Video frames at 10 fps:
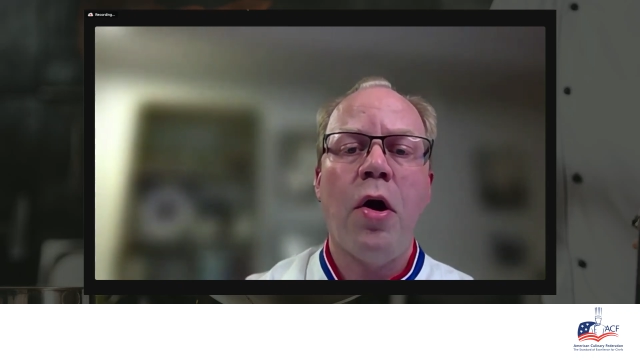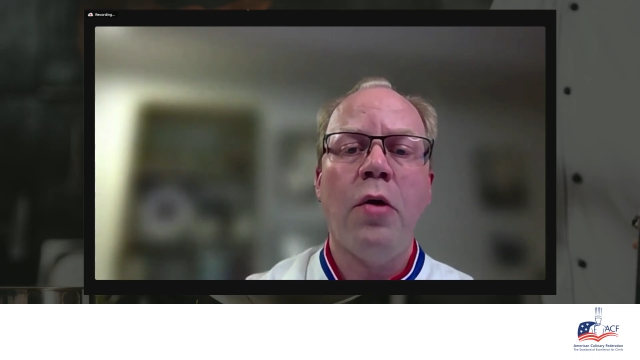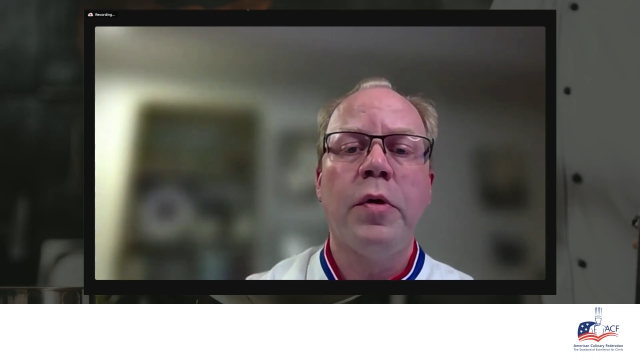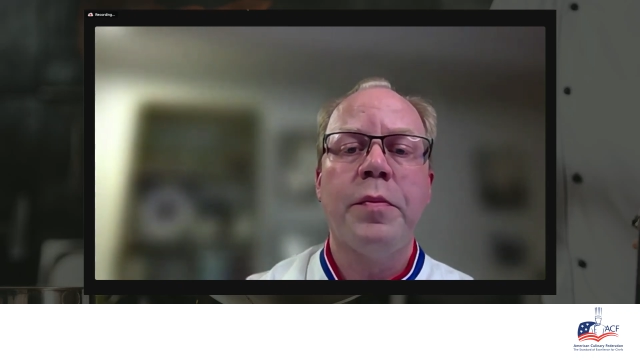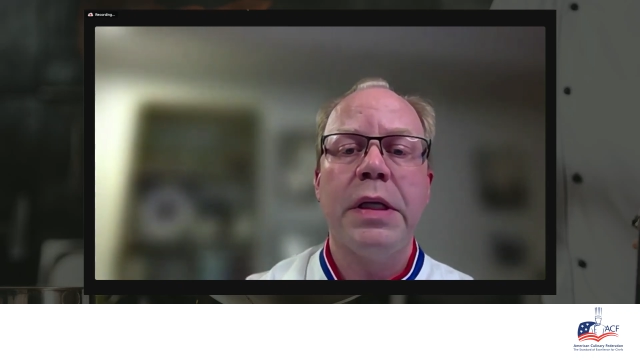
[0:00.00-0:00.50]

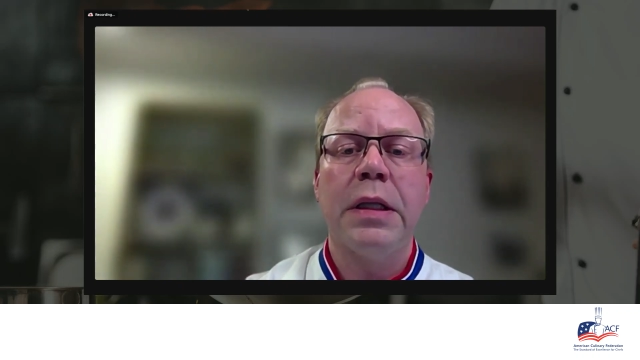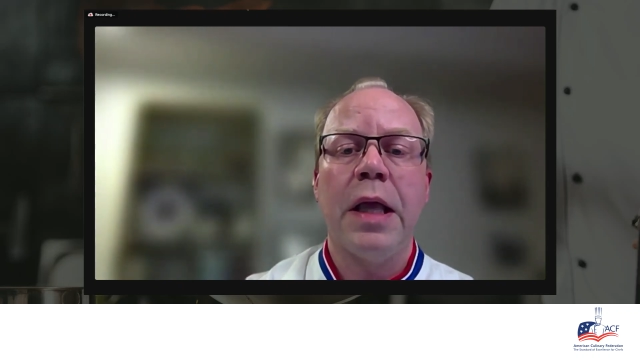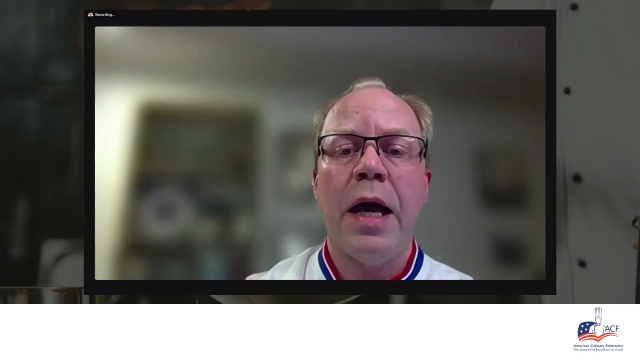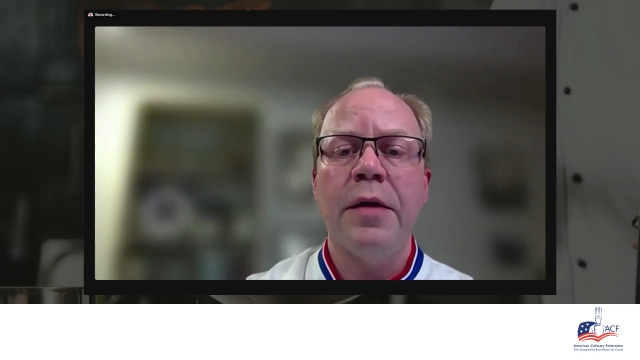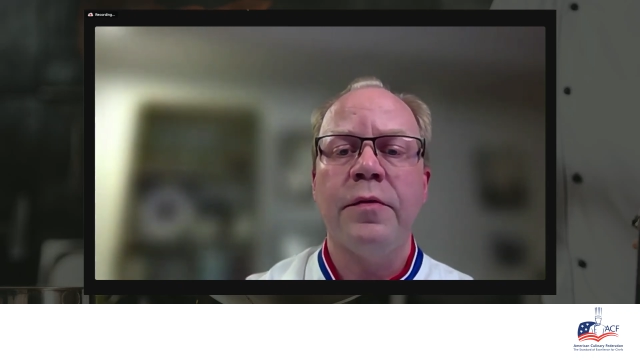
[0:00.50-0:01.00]
The town
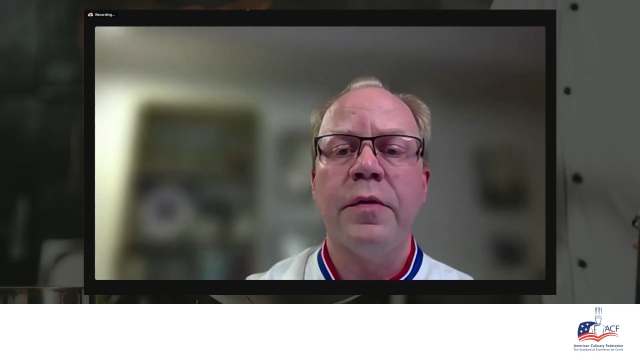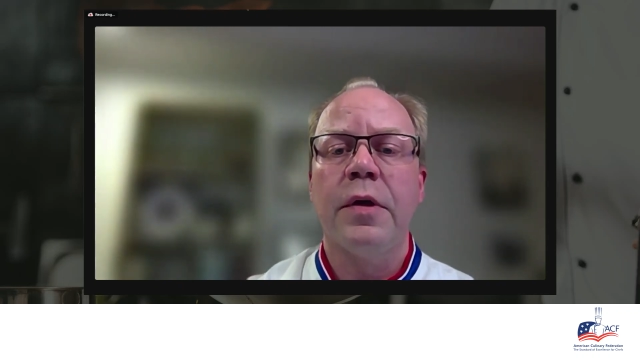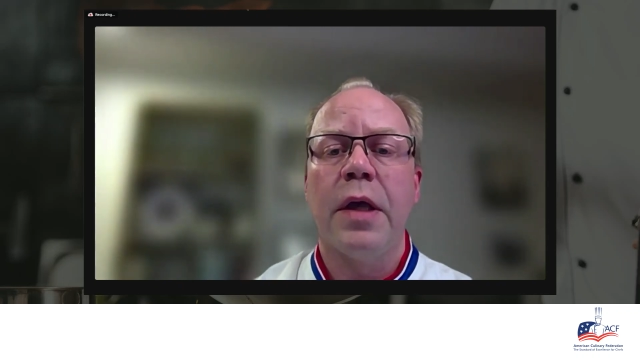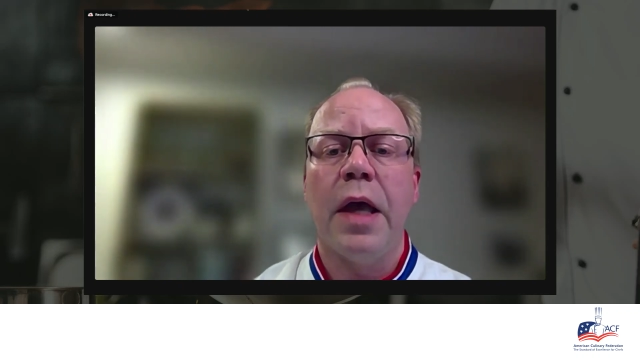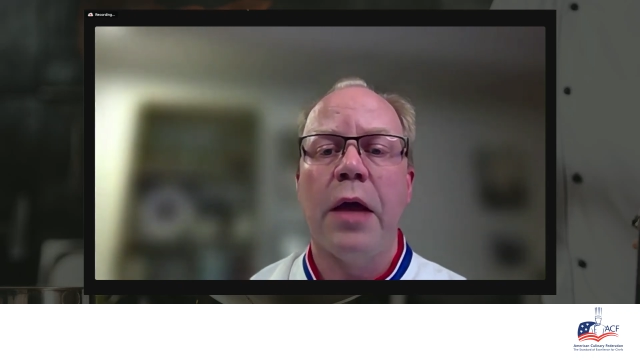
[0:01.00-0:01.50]
hall will be
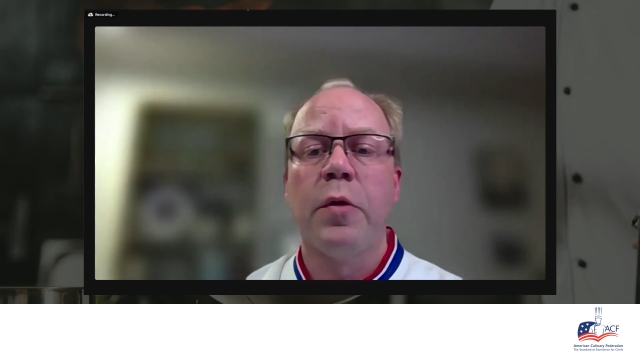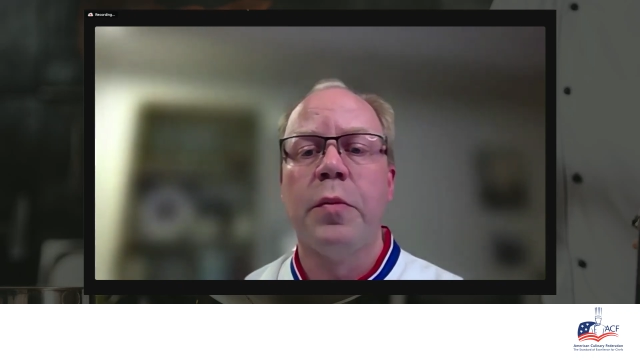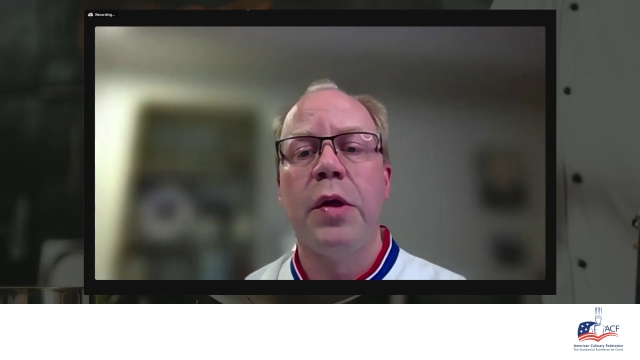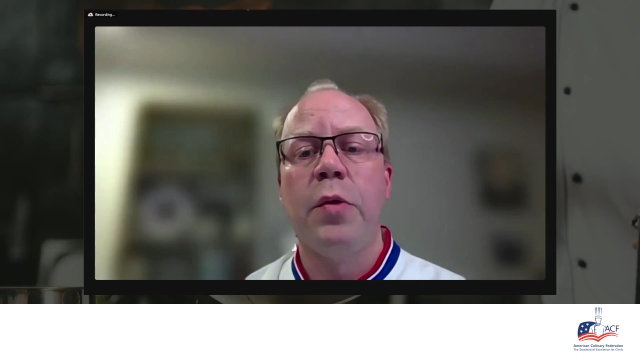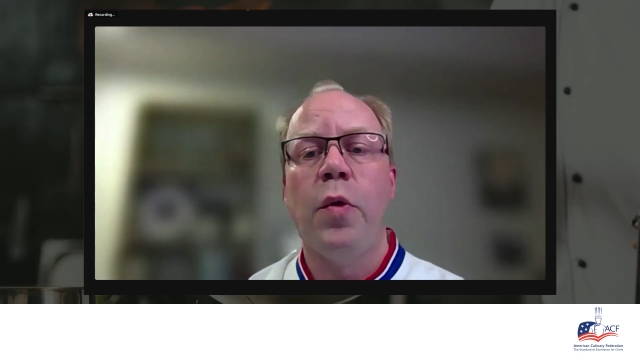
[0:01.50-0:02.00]
live
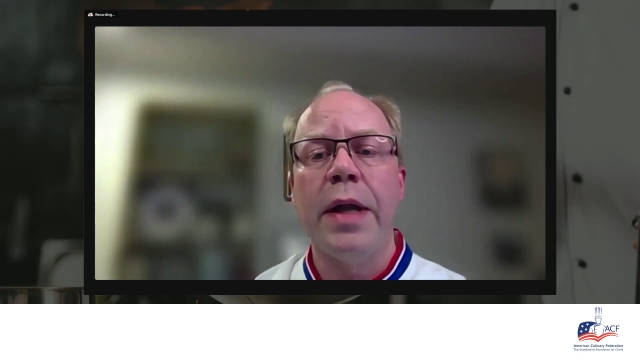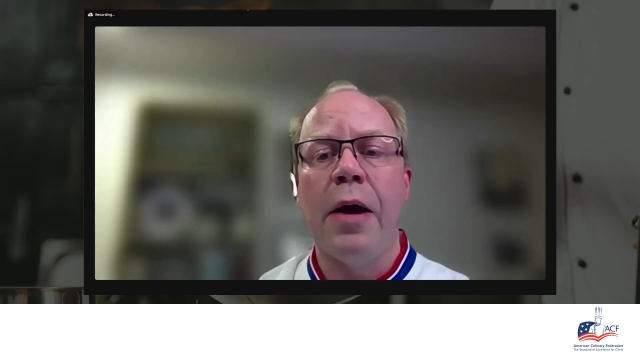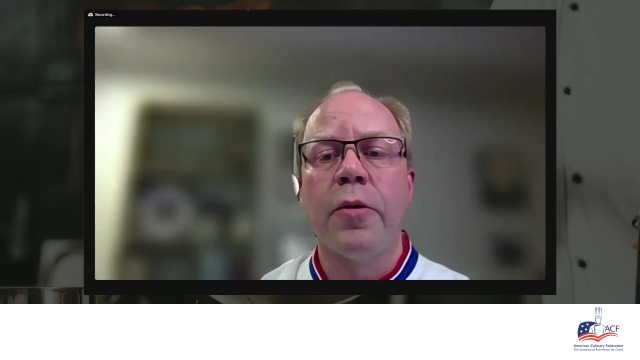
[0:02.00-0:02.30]
and will